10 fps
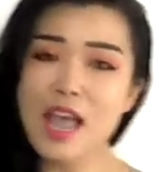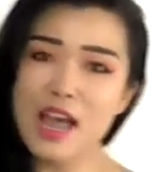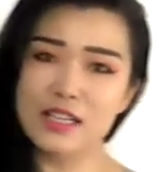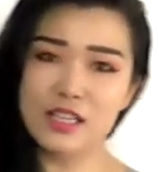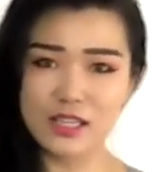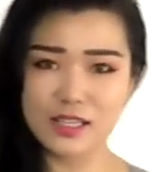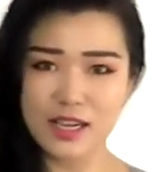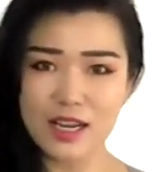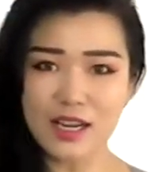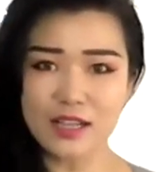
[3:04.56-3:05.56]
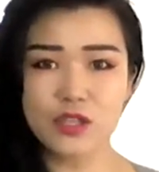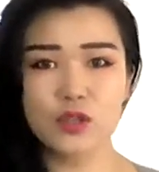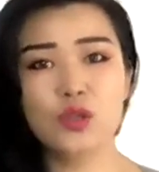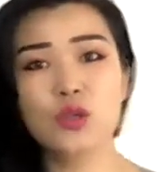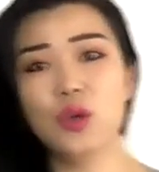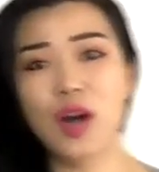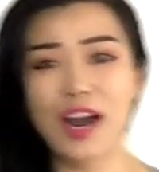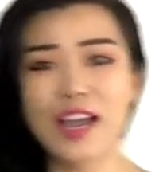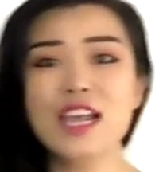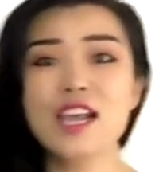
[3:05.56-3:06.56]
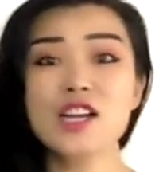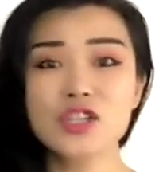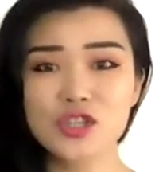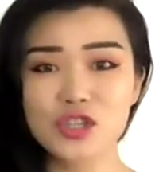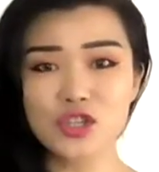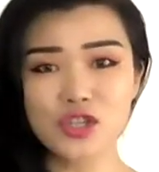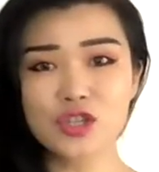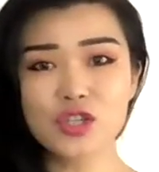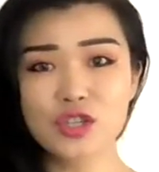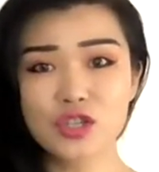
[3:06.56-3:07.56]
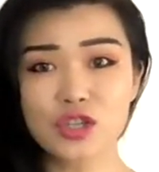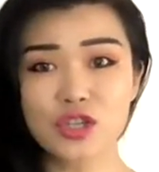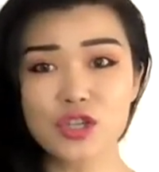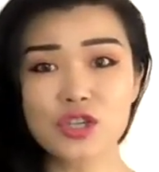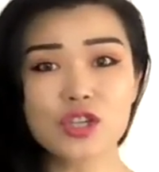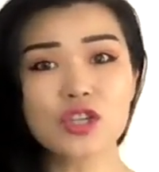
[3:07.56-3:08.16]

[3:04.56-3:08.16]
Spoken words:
And today let's try zhi, chi,